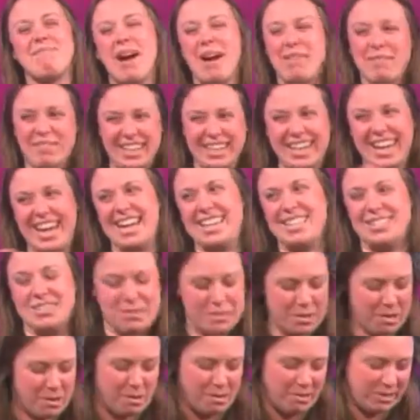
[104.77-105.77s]
probably can't
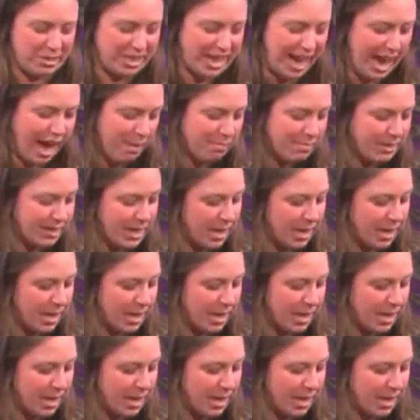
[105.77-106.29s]
do the whole job.